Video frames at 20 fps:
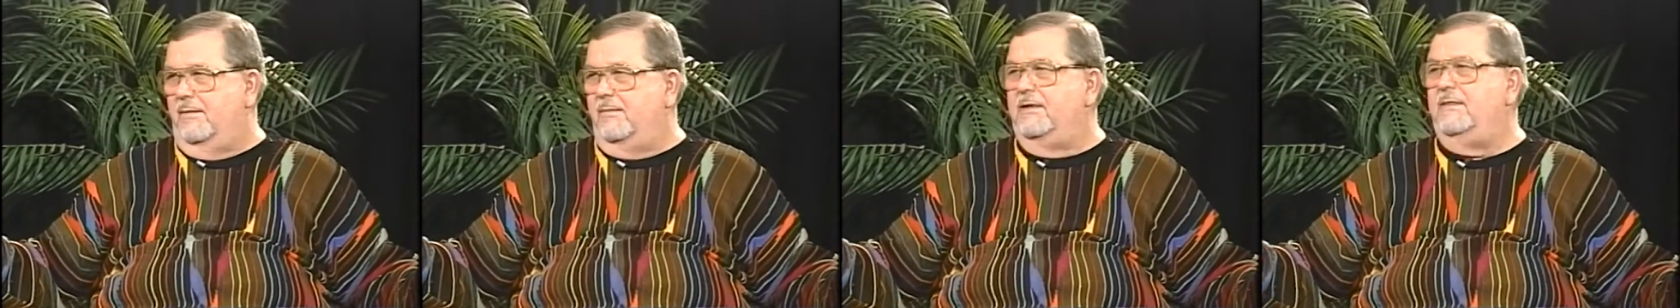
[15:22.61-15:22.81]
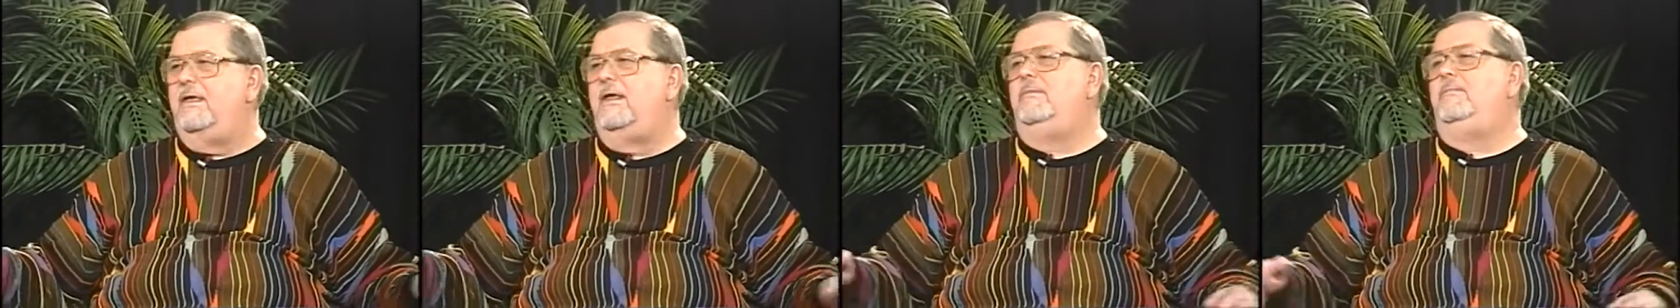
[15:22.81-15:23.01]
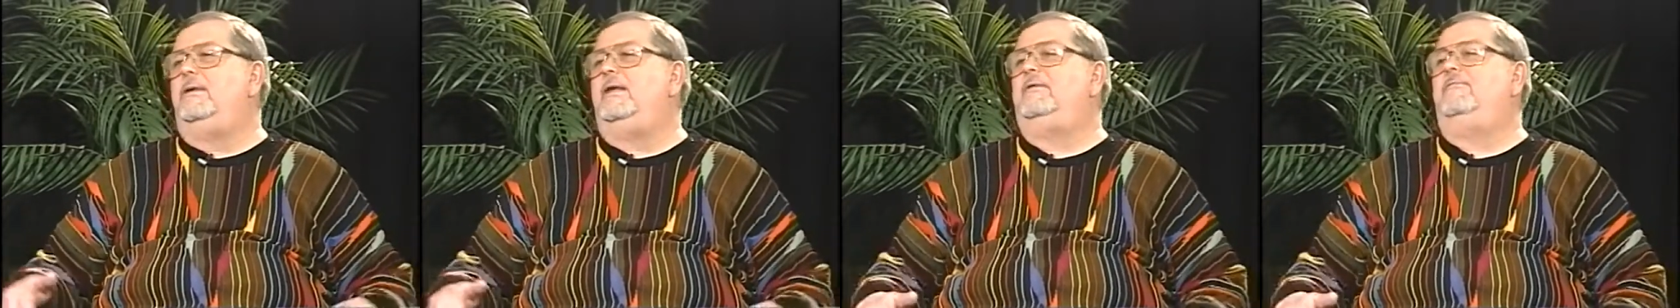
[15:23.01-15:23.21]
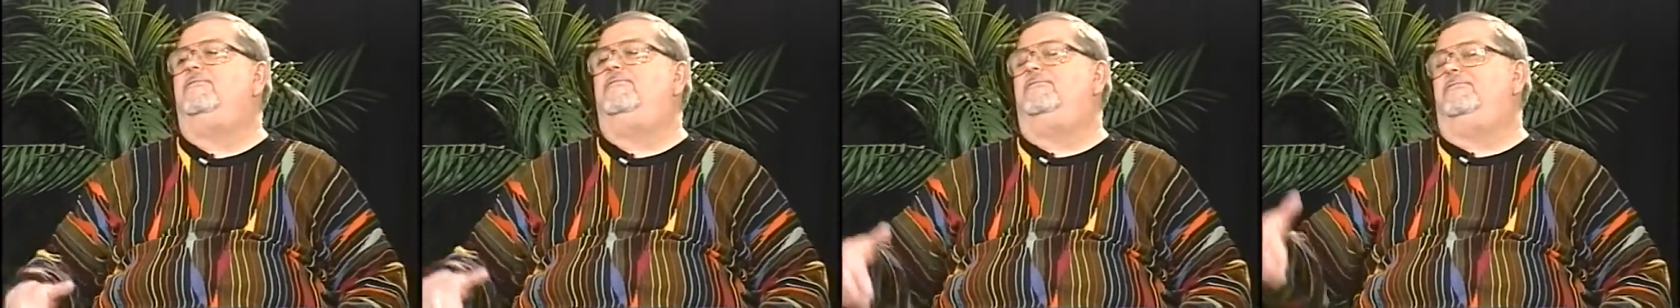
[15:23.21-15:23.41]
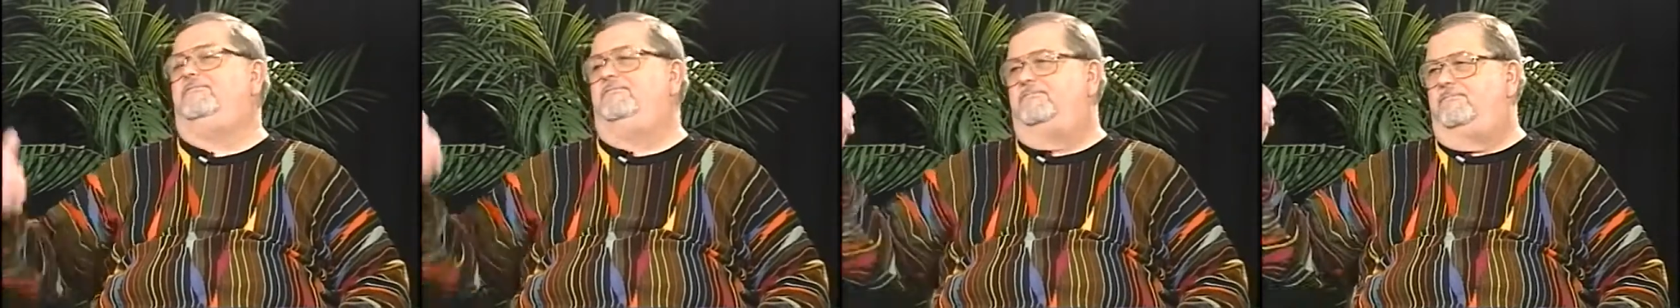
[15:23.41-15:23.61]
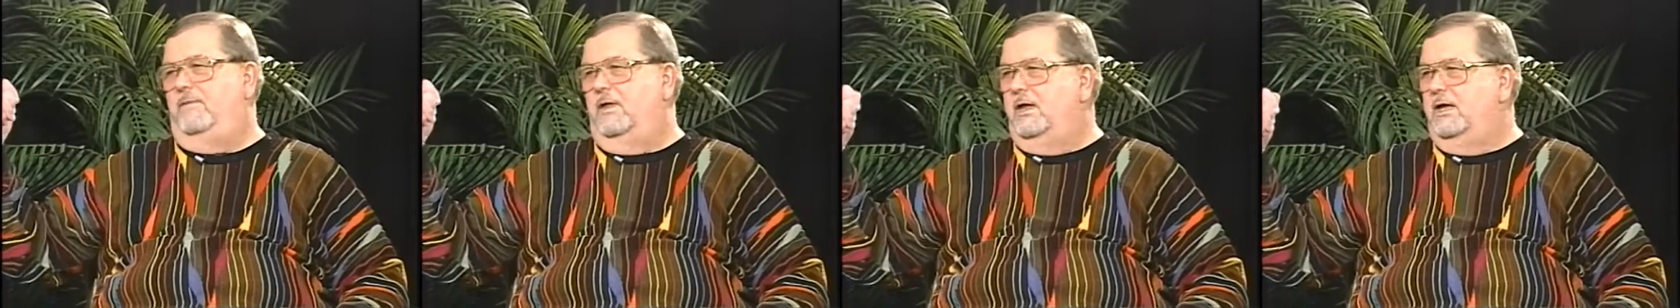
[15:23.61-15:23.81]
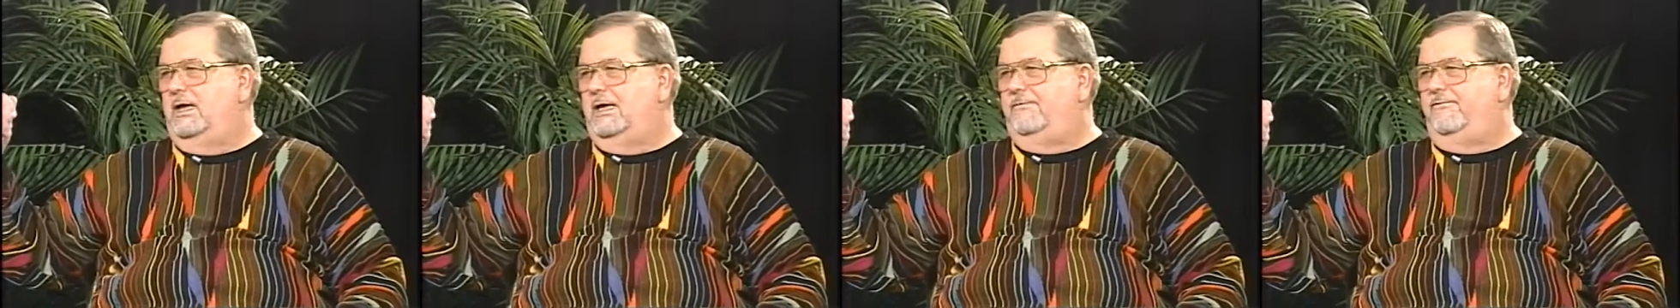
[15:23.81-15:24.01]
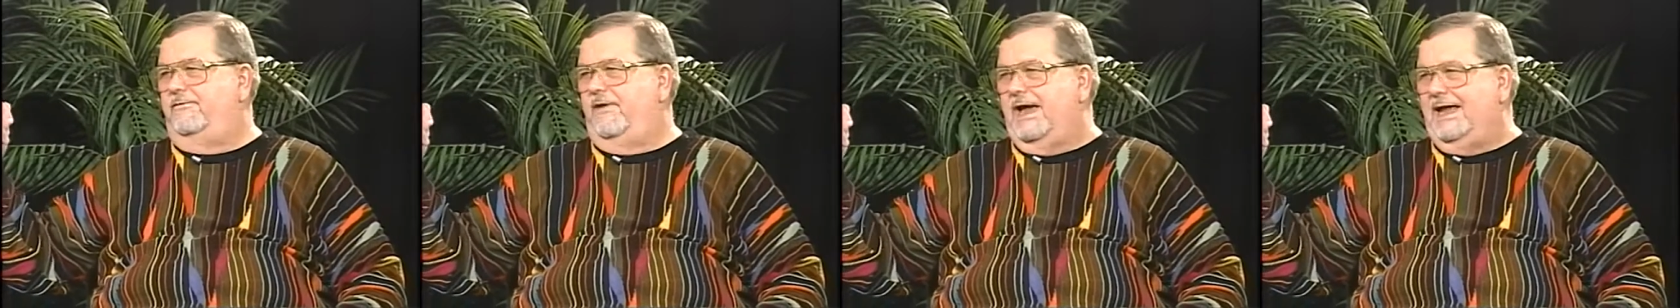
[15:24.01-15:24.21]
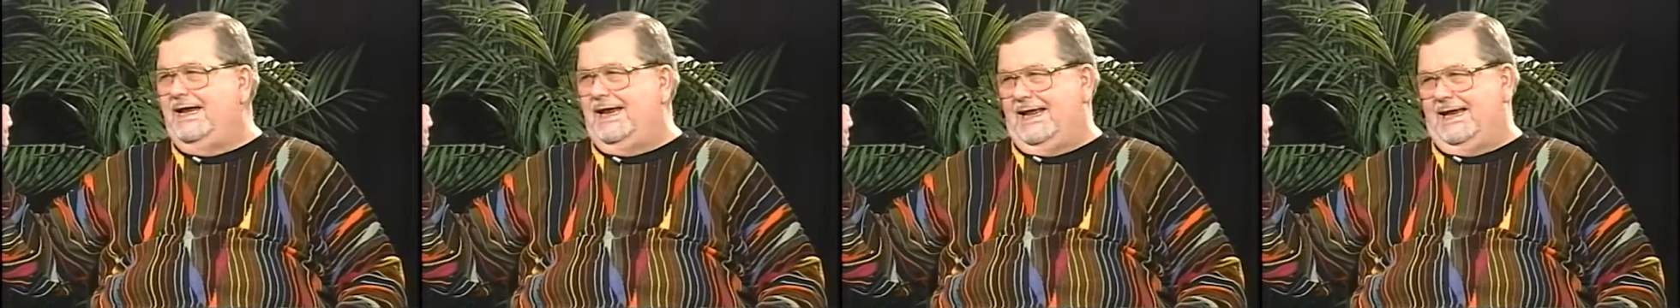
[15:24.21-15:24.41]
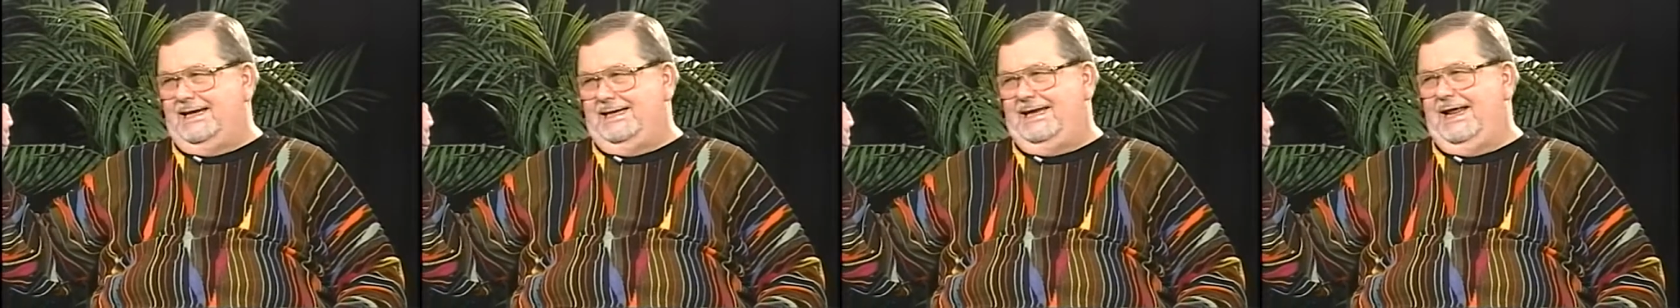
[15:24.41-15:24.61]
I mean, they'd be
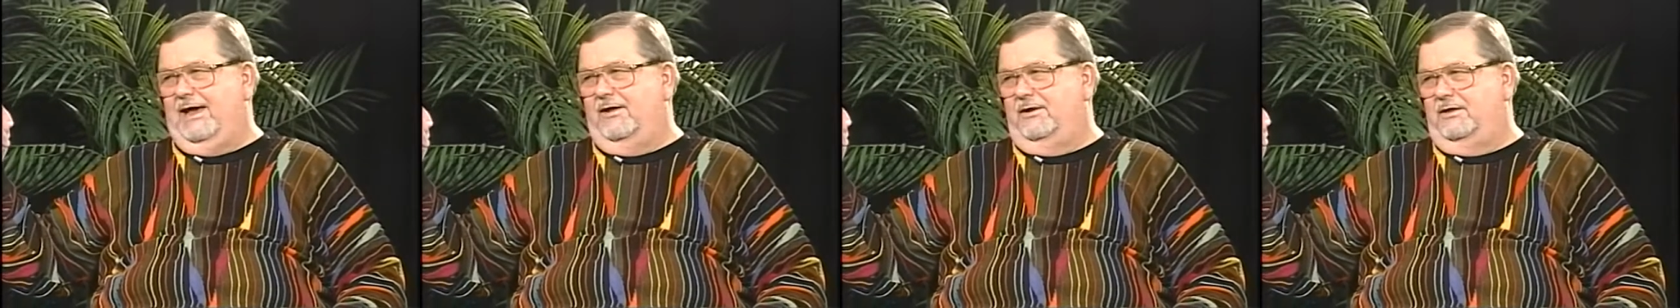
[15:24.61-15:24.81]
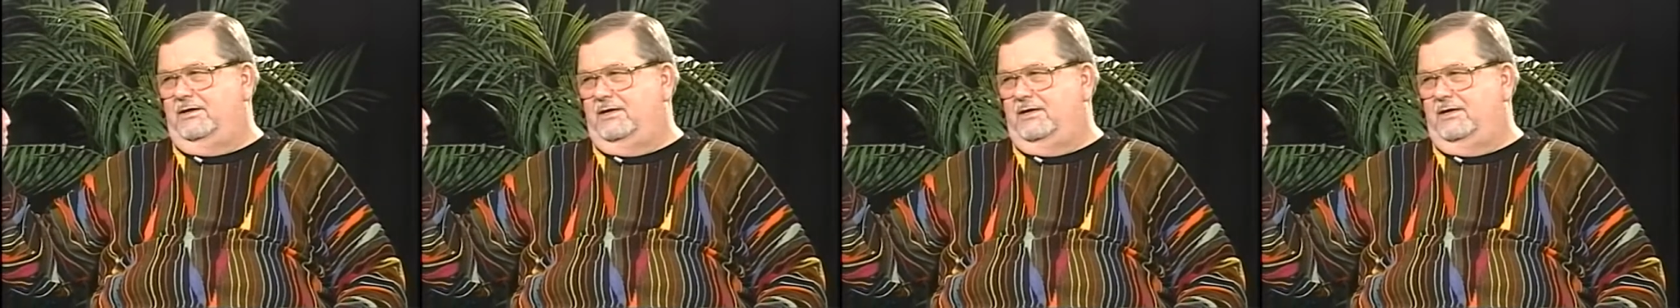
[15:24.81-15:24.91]
fighting down